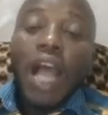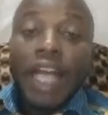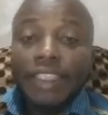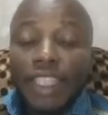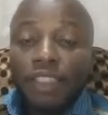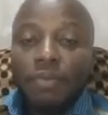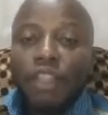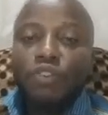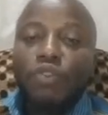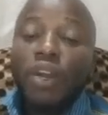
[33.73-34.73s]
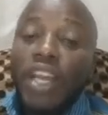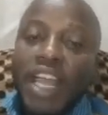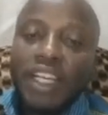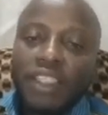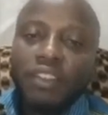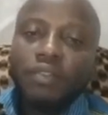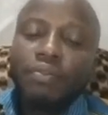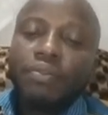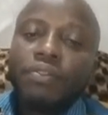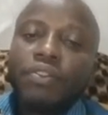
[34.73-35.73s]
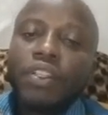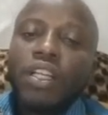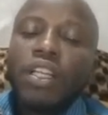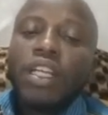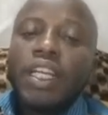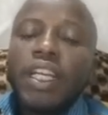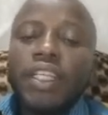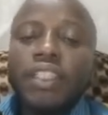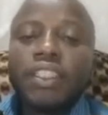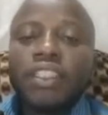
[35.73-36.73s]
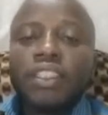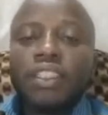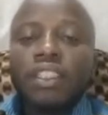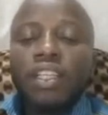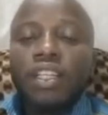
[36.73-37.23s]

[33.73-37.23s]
Assessment for learning is